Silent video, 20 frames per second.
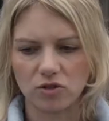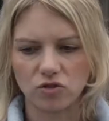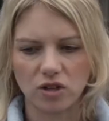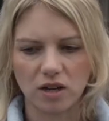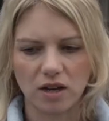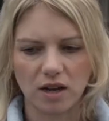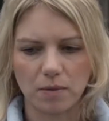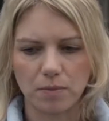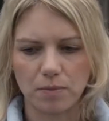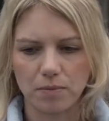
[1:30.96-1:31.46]

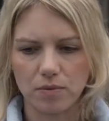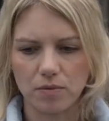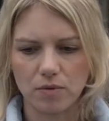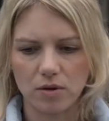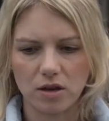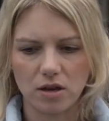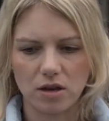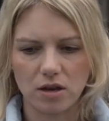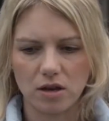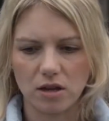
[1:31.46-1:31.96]
checkup.
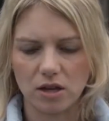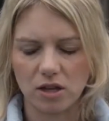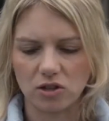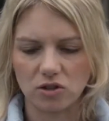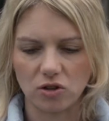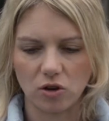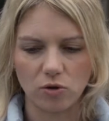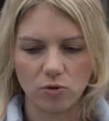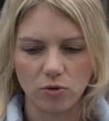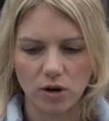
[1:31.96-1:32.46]
His
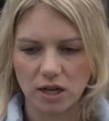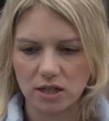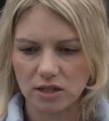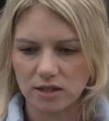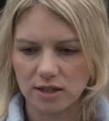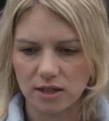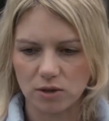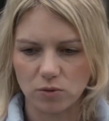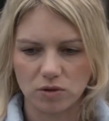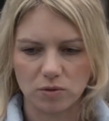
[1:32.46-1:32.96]
whole right
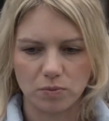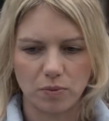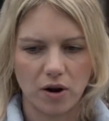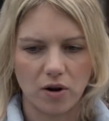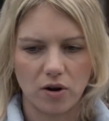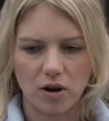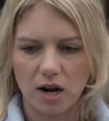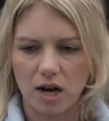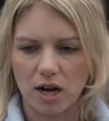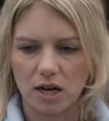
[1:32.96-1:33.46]
side was
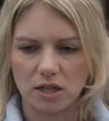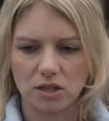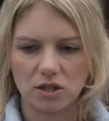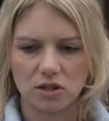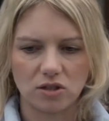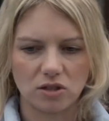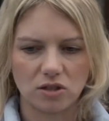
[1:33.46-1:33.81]
paralyzed.